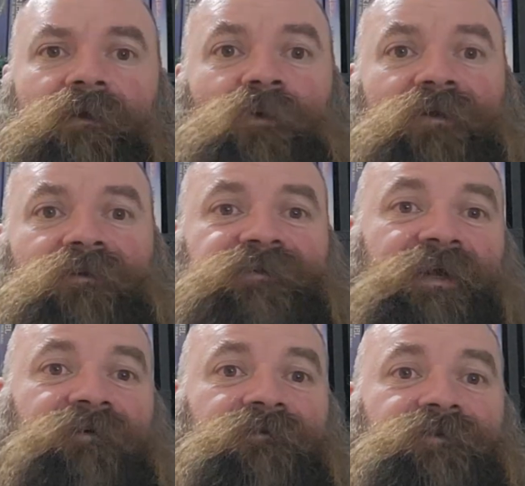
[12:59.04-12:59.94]
You want a little
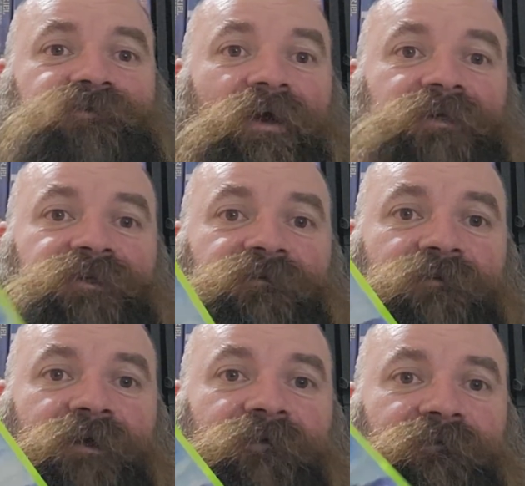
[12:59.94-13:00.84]
tactical strategy in your
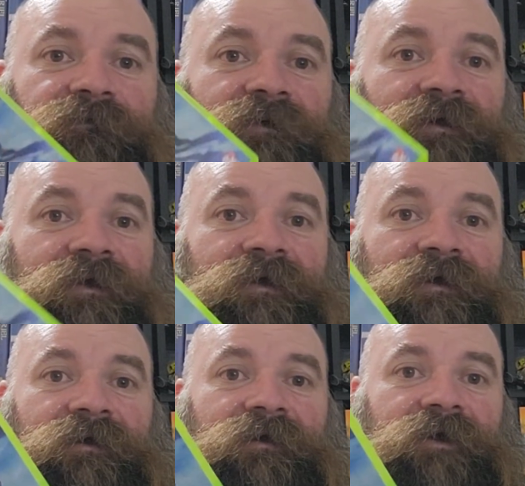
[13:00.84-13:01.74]
life?
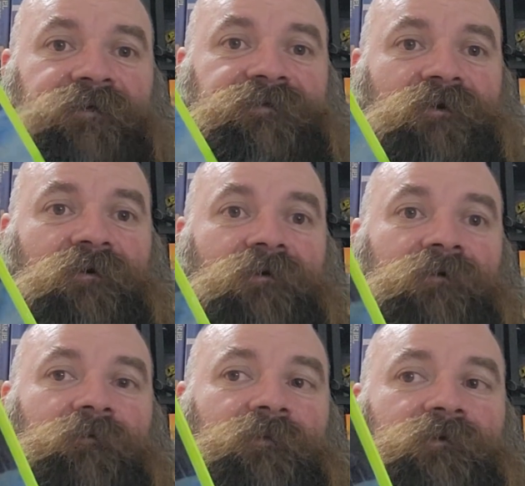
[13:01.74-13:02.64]

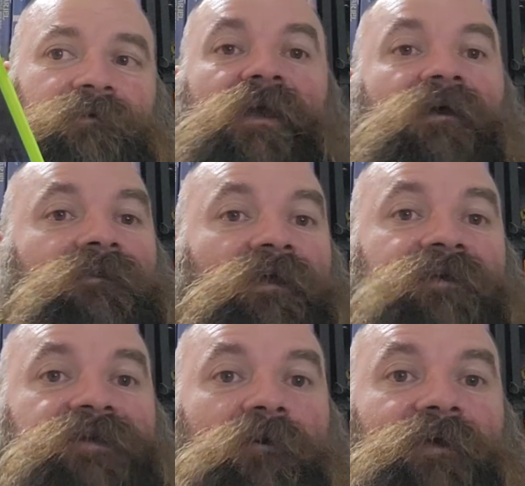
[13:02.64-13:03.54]
XCOM. The
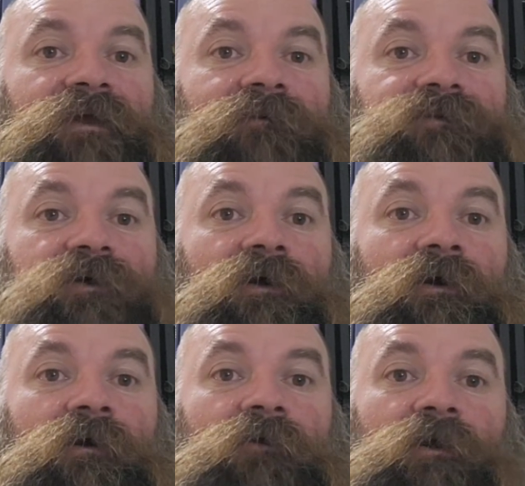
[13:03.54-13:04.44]
XCOM games are a